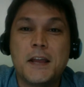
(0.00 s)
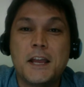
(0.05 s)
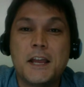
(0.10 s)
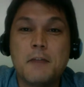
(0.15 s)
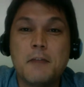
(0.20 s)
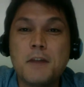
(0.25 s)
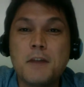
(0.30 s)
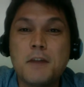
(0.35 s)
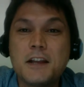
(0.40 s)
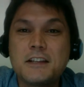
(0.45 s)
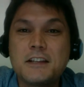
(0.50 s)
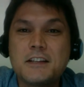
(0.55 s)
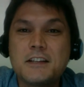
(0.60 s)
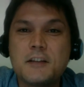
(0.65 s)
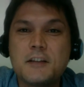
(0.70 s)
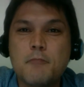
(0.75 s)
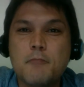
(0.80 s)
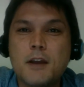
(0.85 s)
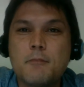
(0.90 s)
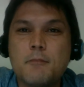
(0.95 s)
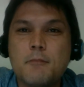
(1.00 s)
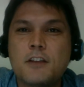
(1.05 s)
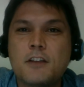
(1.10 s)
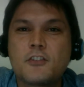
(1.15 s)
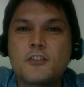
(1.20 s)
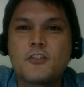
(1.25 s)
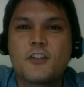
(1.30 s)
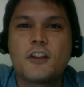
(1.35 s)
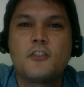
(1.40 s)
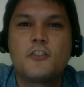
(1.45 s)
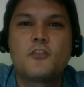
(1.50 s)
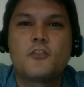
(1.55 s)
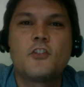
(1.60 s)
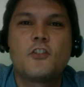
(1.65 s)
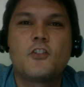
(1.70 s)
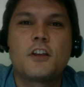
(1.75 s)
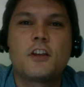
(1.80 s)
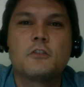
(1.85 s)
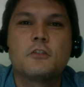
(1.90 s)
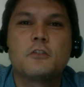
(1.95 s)
it might make sense to
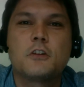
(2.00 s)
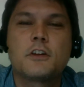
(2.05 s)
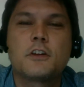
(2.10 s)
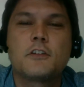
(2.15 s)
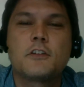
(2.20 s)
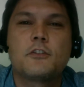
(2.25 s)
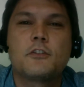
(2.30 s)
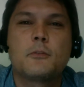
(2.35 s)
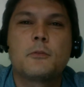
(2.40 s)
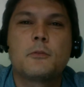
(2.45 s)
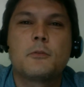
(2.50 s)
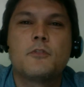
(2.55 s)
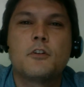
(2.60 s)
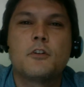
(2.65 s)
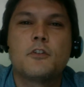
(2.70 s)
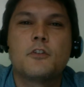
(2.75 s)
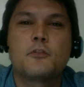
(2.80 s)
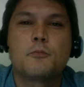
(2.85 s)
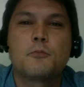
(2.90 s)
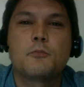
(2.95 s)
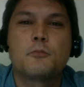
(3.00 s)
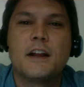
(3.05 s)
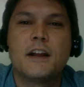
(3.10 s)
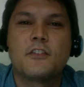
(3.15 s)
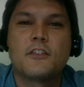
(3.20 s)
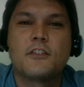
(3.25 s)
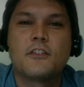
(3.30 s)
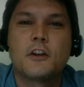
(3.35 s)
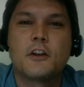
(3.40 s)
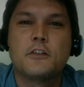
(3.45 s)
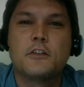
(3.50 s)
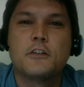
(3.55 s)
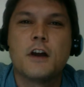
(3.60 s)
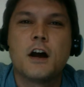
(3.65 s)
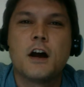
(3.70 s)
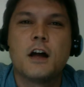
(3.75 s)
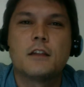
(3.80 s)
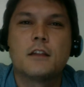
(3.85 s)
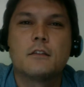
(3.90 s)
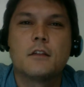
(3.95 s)
take a look at some of those brands that are
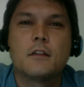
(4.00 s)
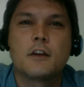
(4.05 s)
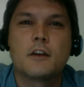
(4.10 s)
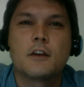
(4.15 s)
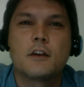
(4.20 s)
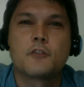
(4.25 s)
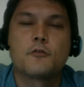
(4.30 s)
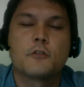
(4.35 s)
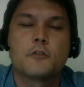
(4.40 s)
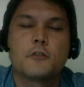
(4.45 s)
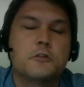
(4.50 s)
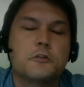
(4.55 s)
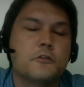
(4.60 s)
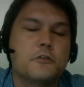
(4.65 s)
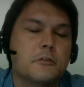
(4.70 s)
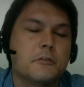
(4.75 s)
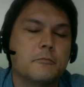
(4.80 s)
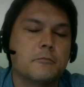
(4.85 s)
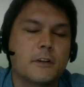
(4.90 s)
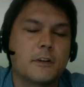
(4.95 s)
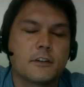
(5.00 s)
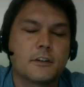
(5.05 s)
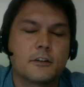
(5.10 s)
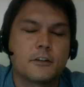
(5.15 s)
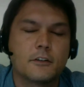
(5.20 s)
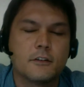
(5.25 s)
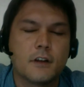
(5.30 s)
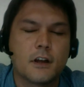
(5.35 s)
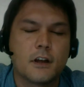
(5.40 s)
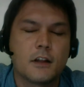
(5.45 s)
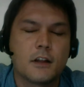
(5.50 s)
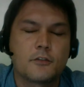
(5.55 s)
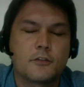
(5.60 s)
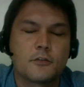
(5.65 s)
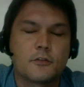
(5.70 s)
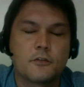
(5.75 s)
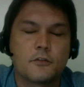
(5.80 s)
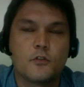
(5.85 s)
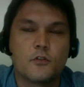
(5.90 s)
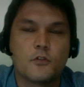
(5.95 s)
not like Frozen, right? That are not
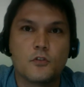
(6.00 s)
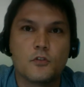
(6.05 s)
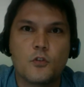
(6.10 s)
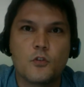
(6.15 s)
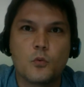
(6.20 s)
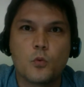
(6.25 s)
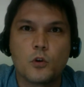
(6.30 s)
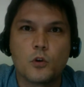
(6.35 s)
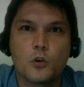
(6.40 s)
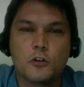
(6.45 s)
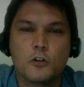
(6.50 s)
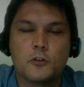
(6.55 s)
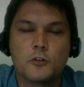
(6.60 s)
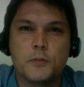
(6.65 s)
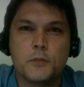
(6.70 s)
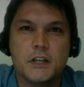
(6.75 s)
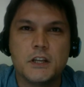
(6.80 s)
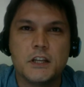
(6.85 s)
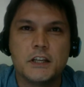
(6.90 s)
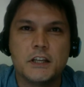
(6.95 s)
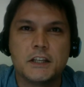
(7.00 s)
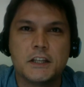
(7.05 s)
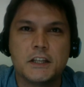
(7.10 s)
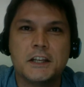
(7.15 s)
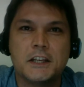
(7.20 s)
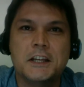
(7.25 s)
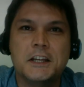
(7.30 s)
sort of the world-beating,